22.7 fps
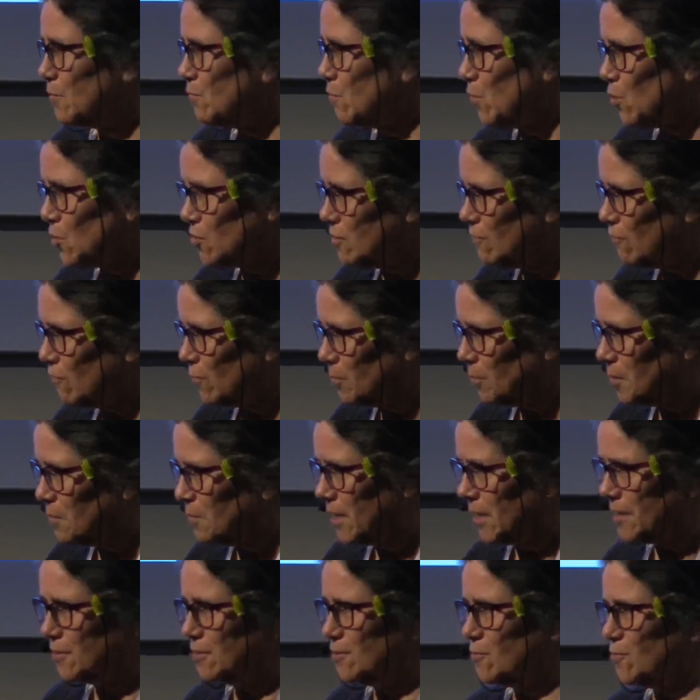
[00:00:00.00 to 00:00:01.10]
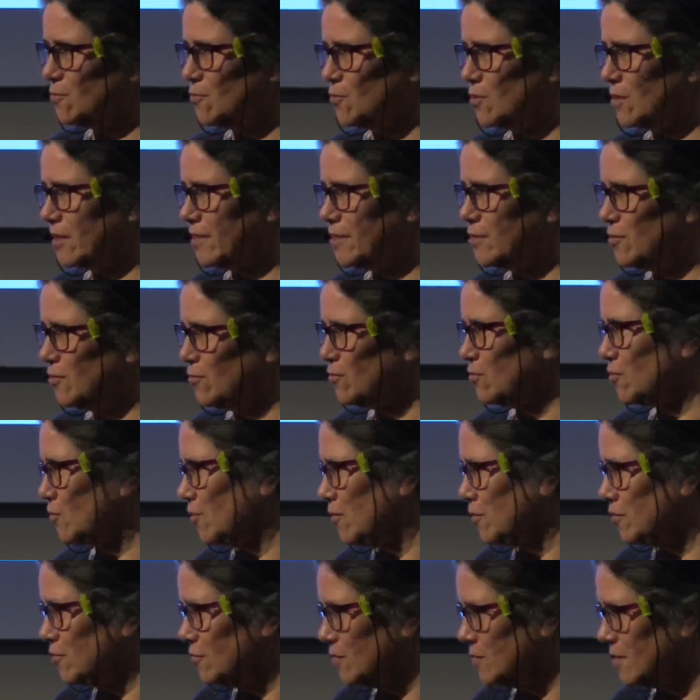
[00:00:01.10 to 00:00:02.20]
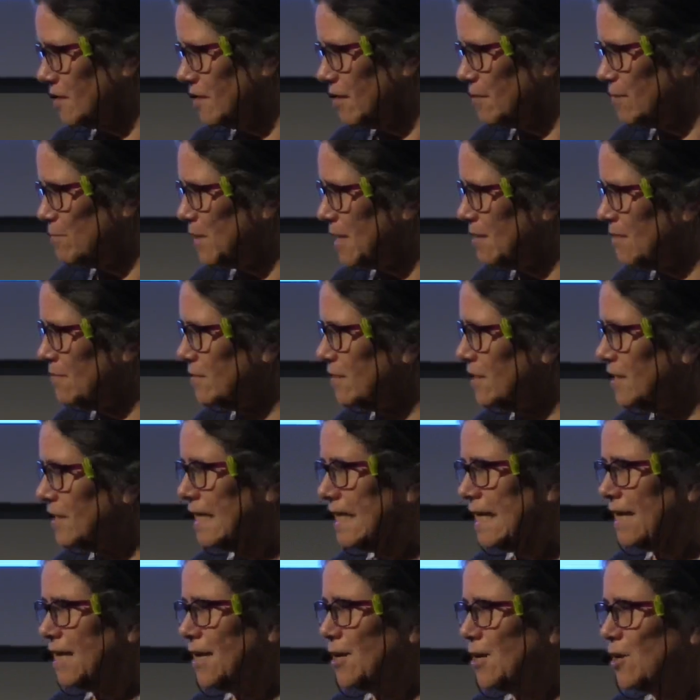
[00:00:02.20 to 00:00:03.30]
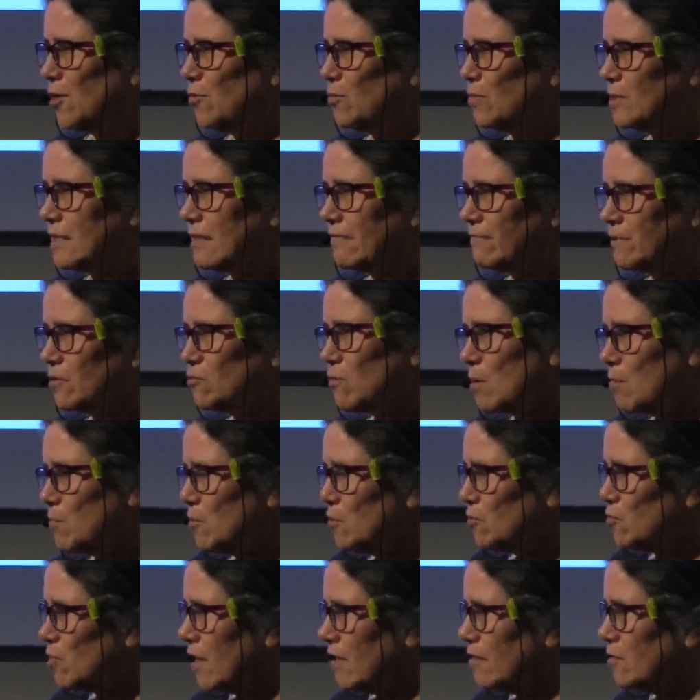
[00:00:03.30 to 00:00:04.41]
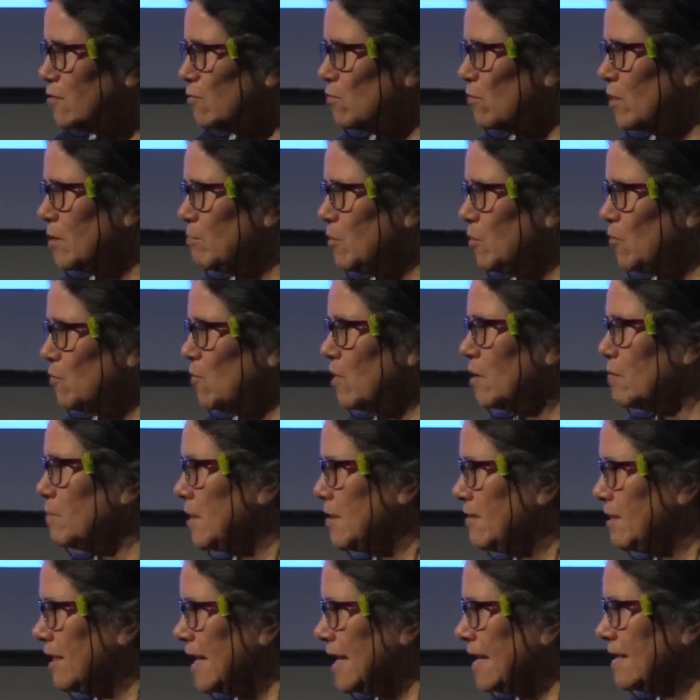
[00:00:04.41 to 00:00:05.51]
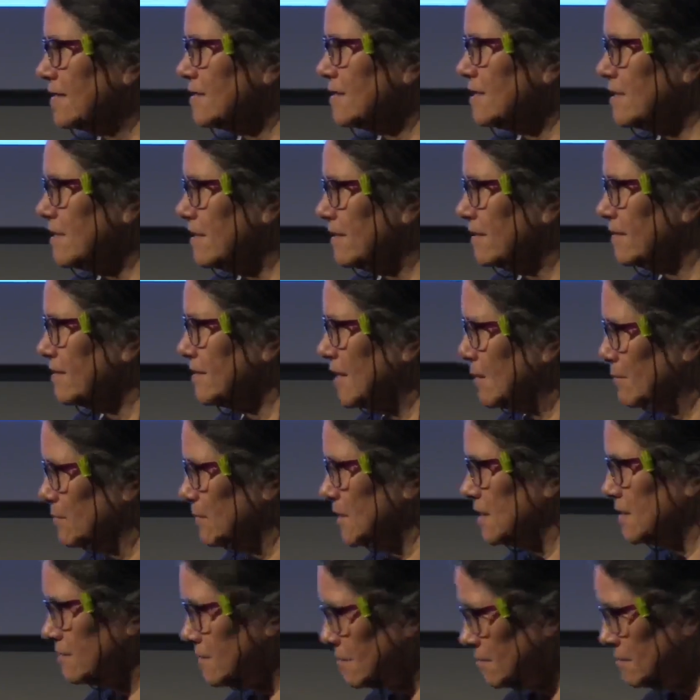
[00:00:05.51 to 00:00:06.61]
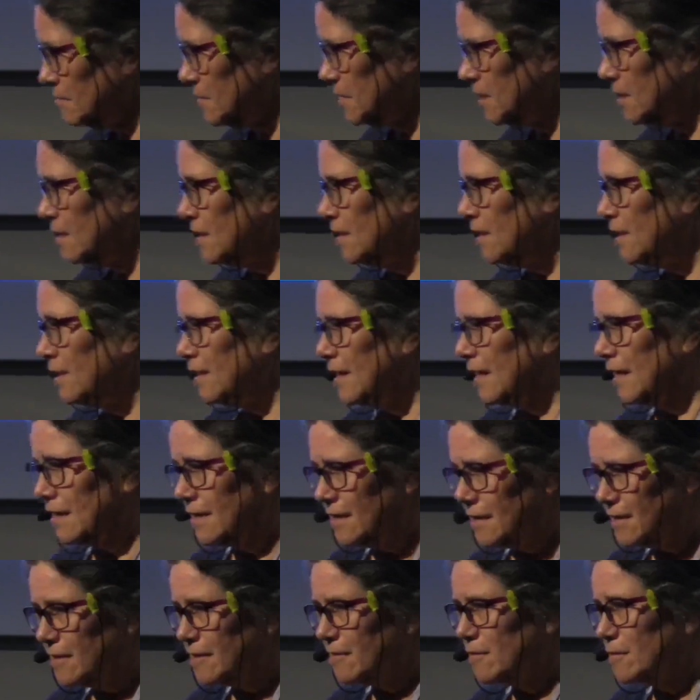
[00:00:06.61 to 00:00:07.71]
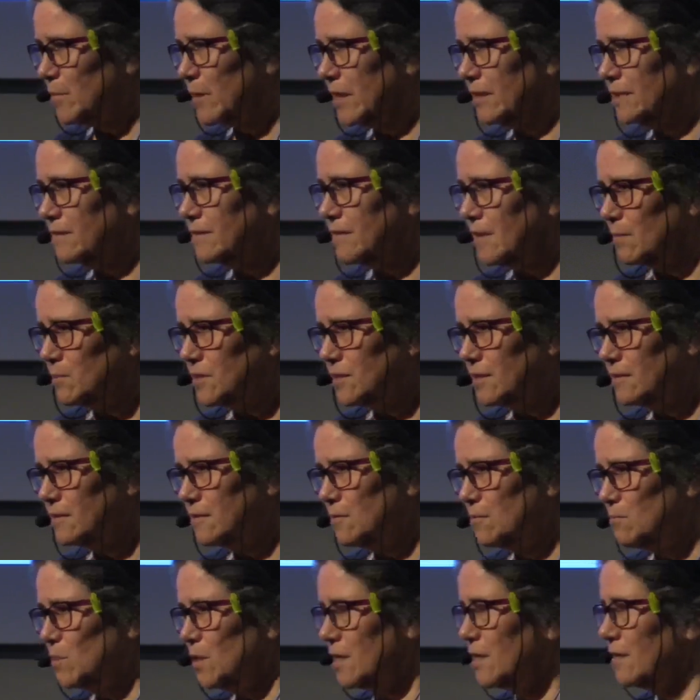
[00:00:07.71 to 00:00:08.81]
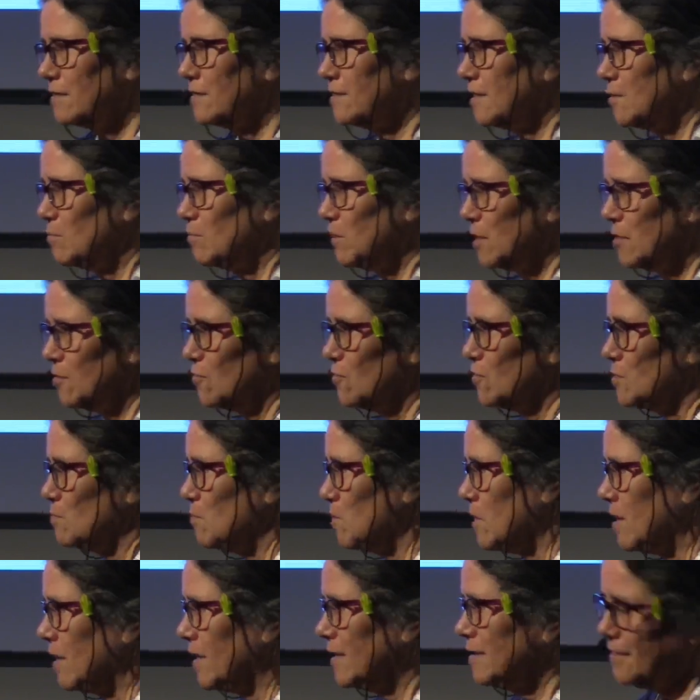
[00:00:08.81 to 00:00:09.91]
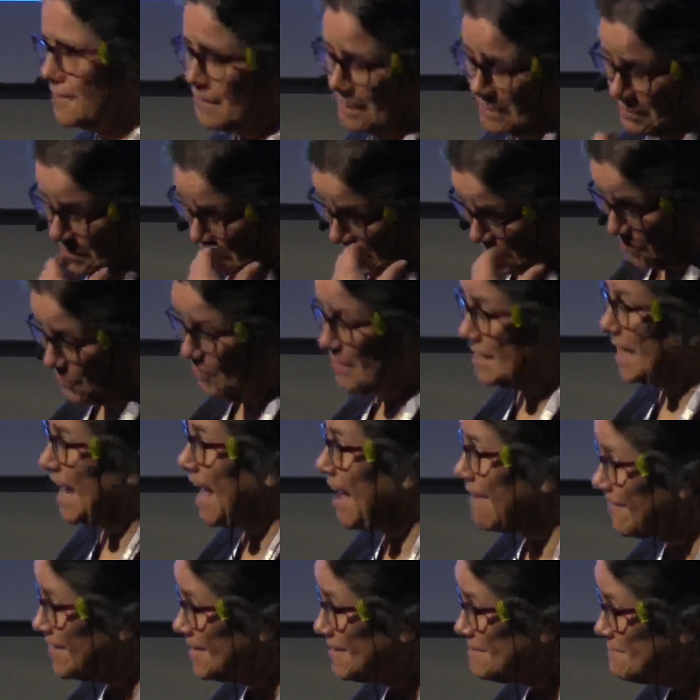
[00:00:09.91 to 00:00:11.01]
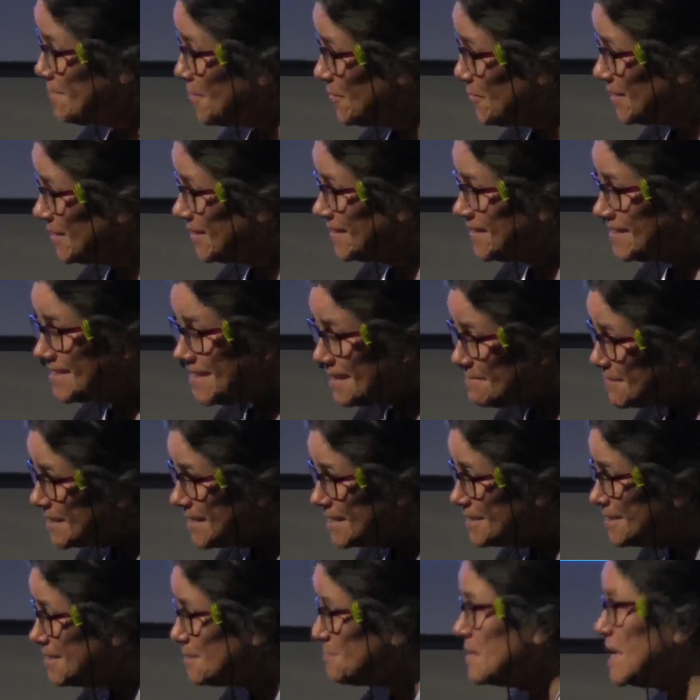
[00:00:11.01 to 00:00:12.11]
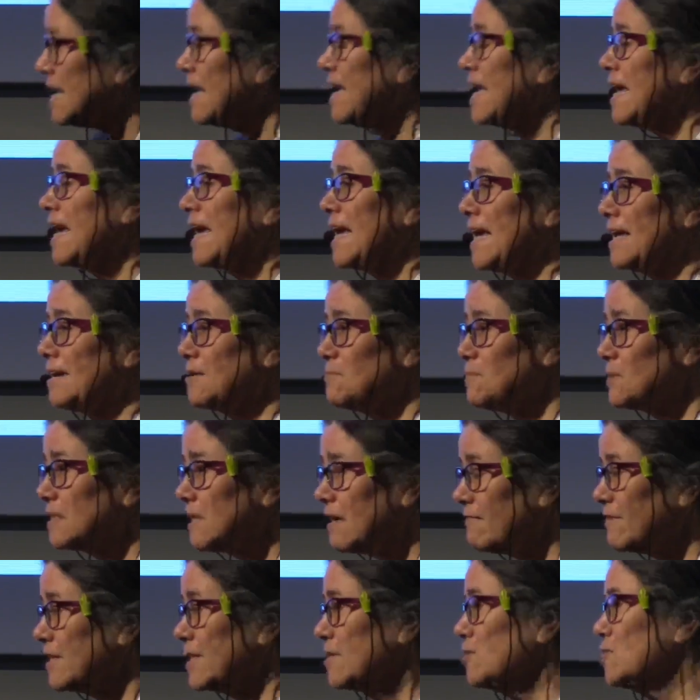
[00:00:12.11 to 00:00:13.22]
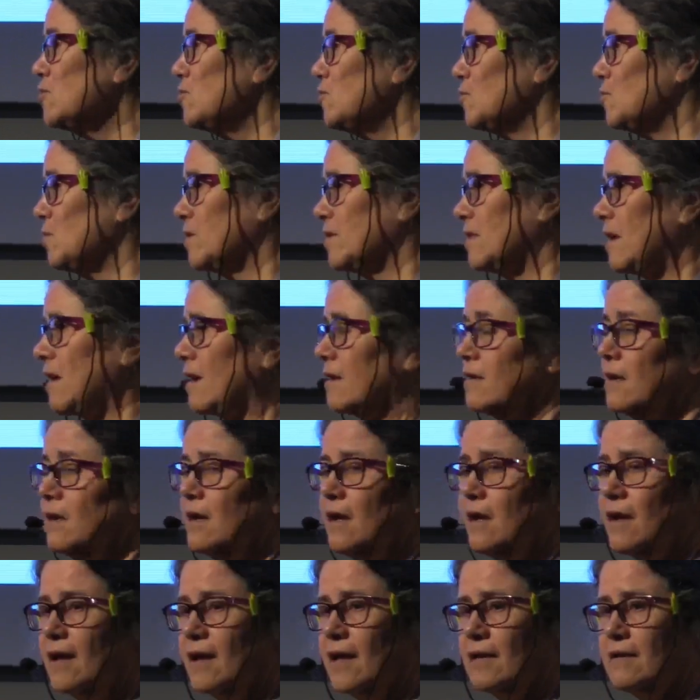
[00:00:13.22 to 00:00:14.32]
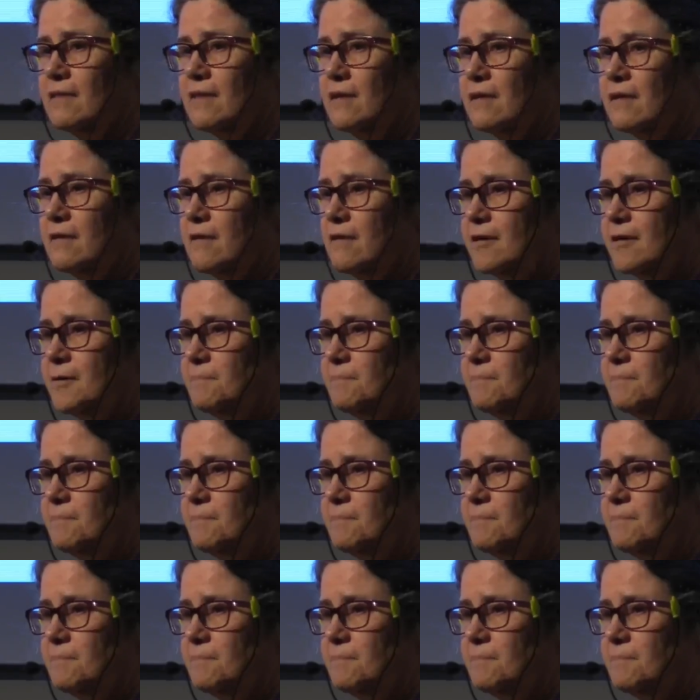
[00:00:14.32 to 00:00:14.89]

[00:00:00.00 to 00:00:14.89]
person from the Bind users list who'd started using Unbound, who was having trouble trying to run both Unbound and NSD on the same system. And he needed them on the same system because he had been using Bind and he was used to having them both on the same system, and he was having issues with that. And I think